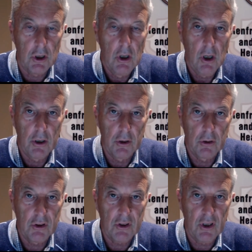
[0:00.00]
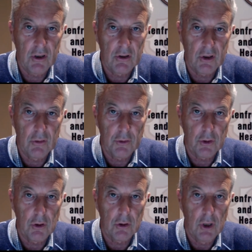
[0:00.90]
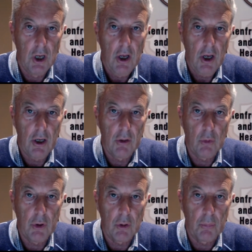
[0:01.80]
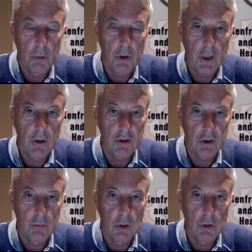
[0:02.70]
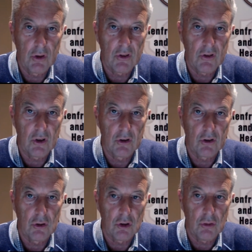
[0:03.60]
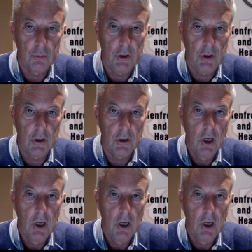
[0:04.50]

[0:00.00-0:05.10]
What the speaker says: I understand it's difficult, and we are putting out some notices on social media